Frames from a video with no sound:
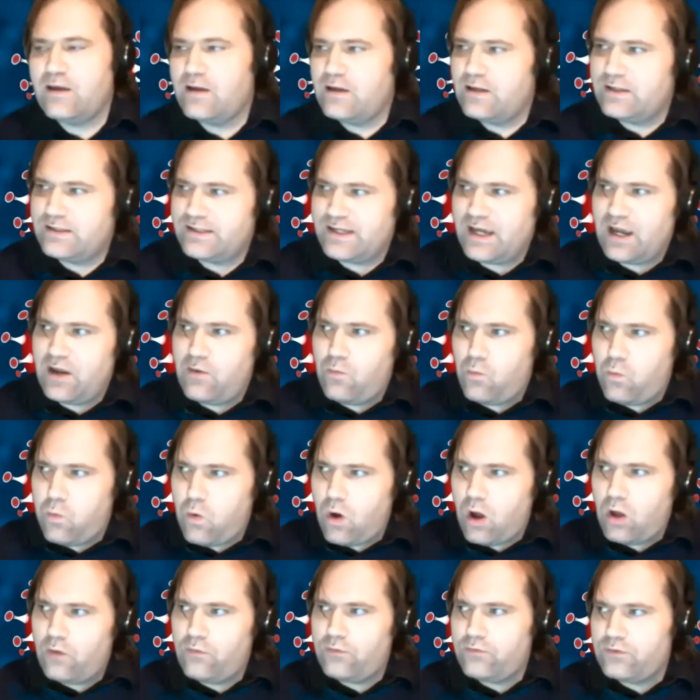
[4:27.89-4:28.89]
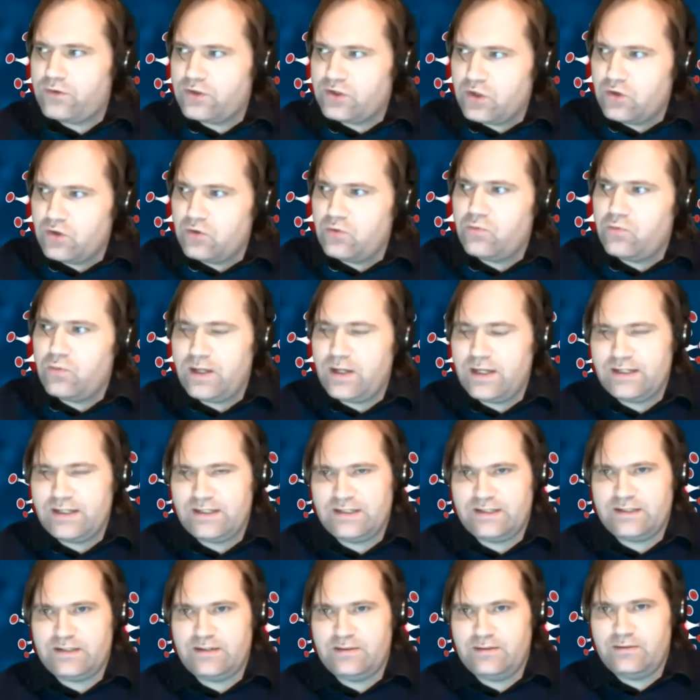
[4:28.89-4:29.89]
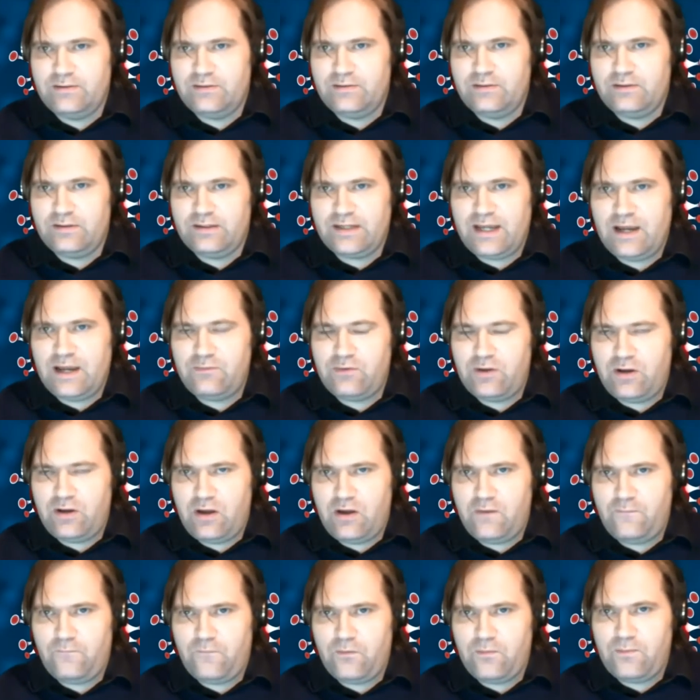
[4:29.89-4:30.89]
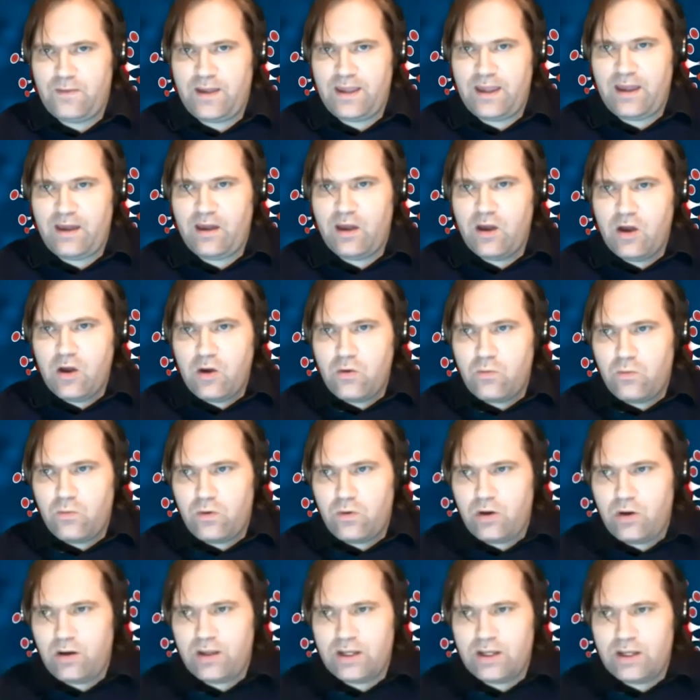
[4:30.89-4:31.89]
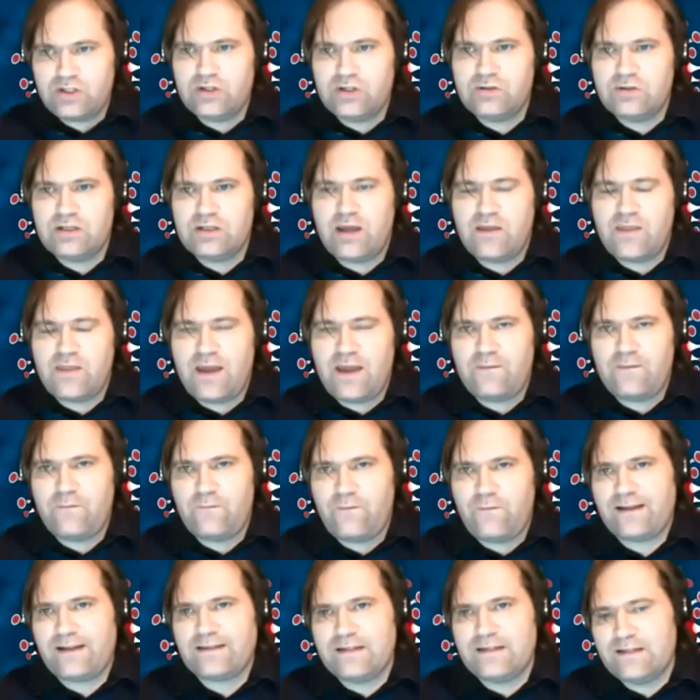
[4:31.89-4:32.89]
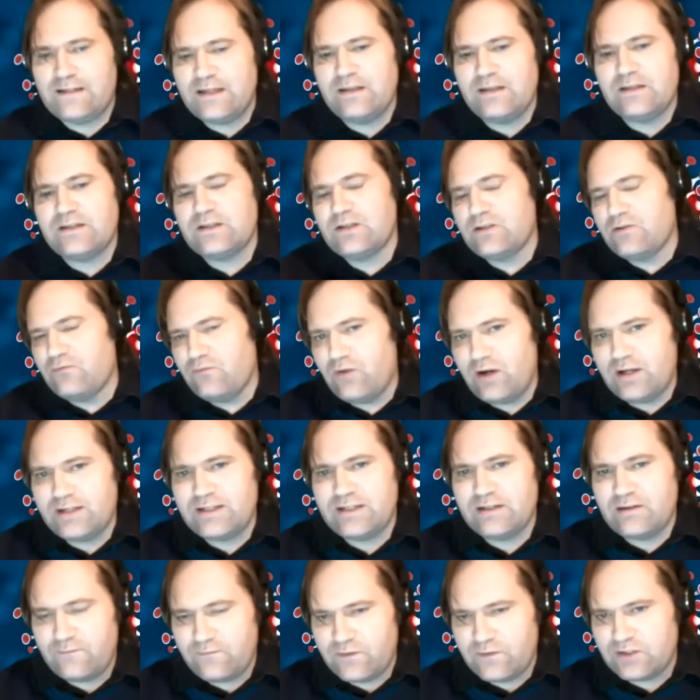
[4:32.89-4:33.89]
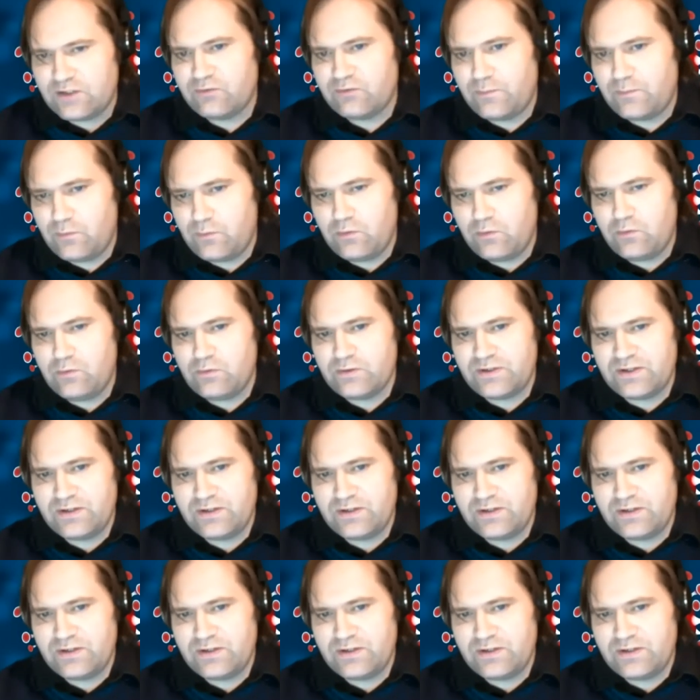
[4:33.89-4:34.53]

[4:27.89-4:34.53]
say 1-2 weeks down the line from here, were issues like that factored into the writing of this report?